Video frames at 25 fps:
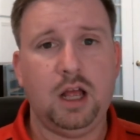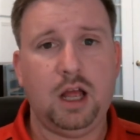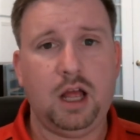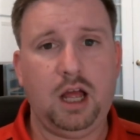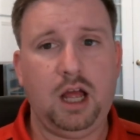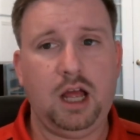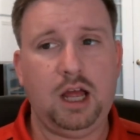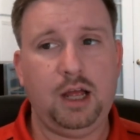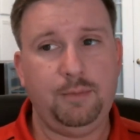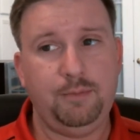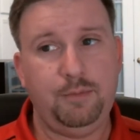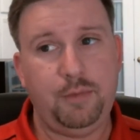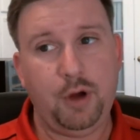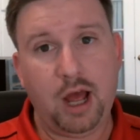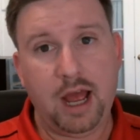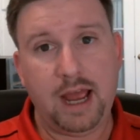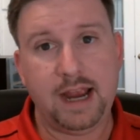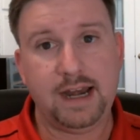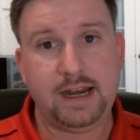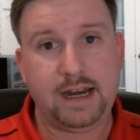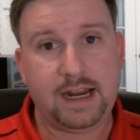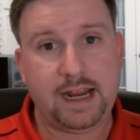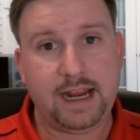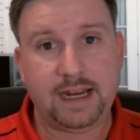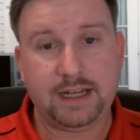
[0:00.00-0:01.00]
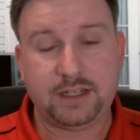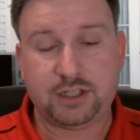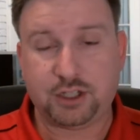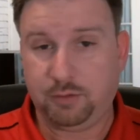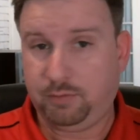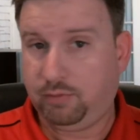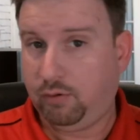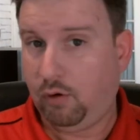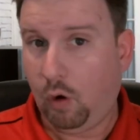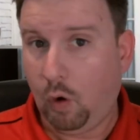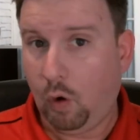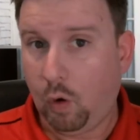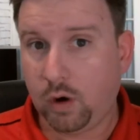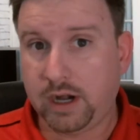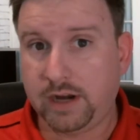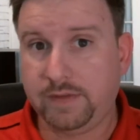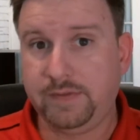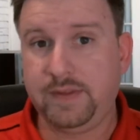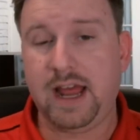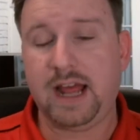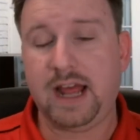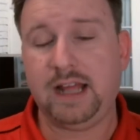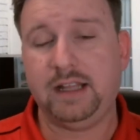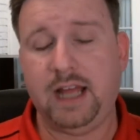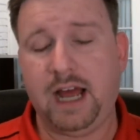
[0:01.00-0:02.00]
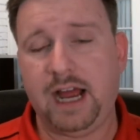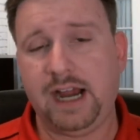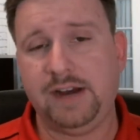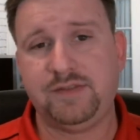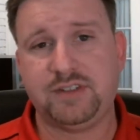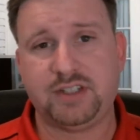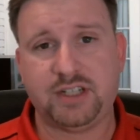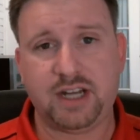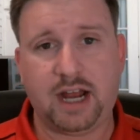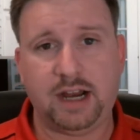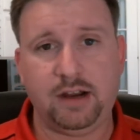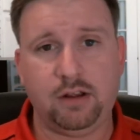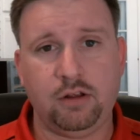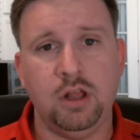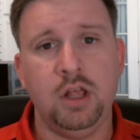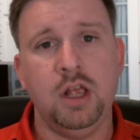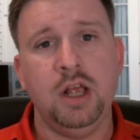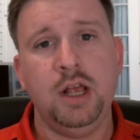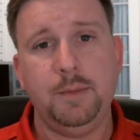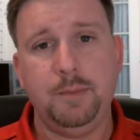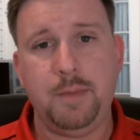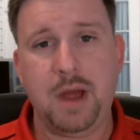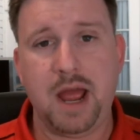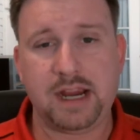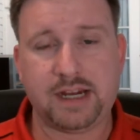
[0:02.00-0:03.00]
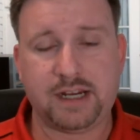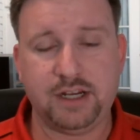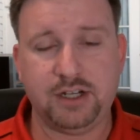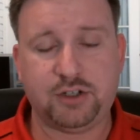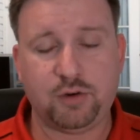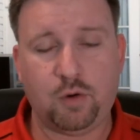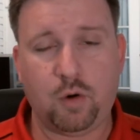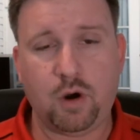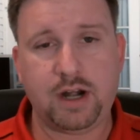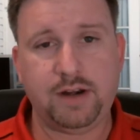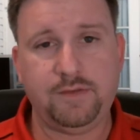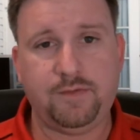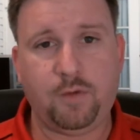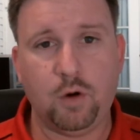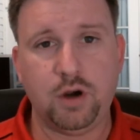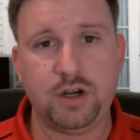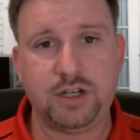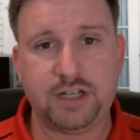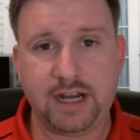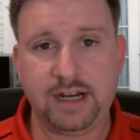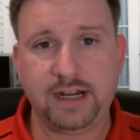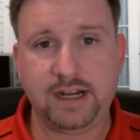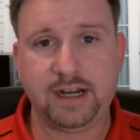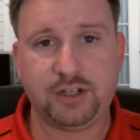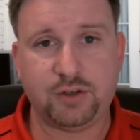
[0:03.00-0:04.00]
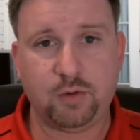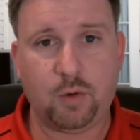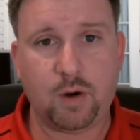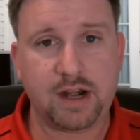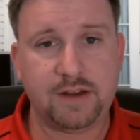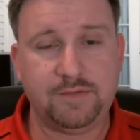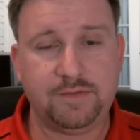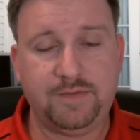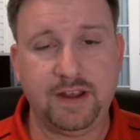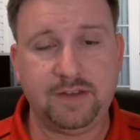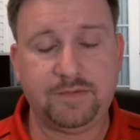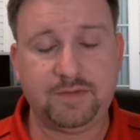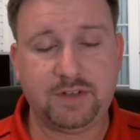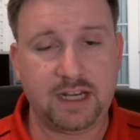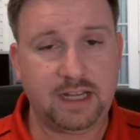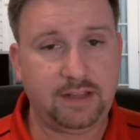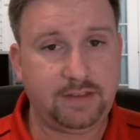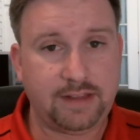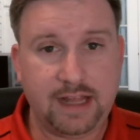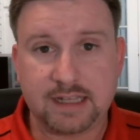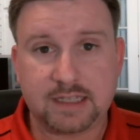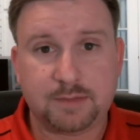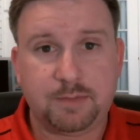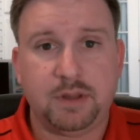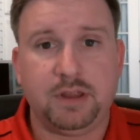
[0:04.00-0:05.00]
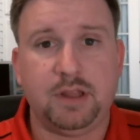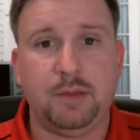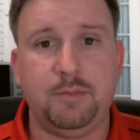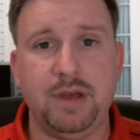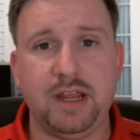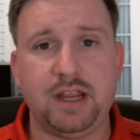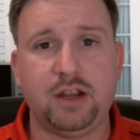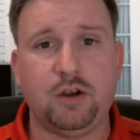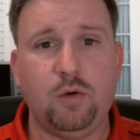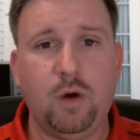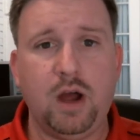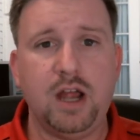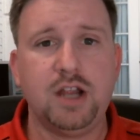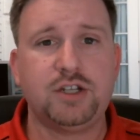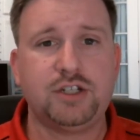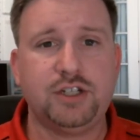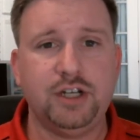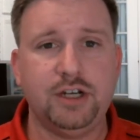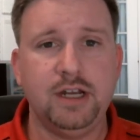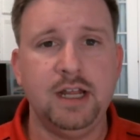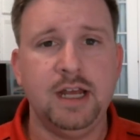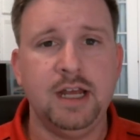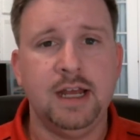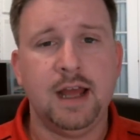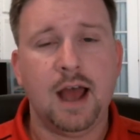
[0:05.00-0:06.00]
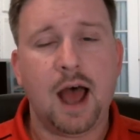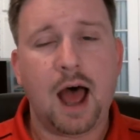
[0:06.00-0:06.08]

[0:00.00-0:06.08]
but he supported that lifestyle back in 2014 and 2015? That's been the big question.